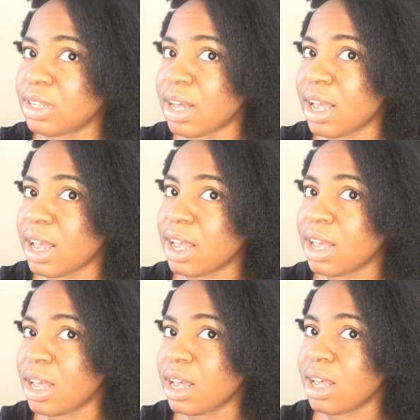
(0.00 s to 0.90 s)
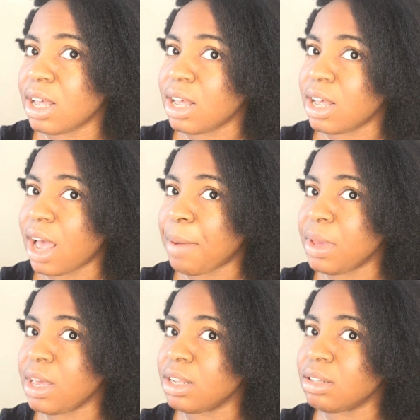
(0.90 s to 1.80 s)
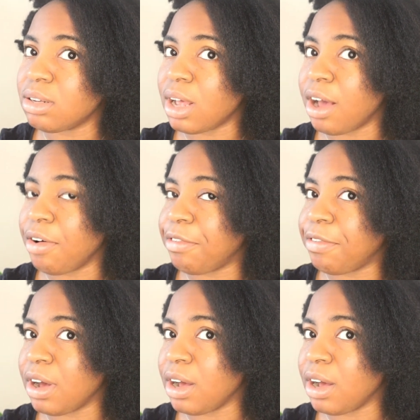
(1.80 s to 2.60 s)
there. I mean, I've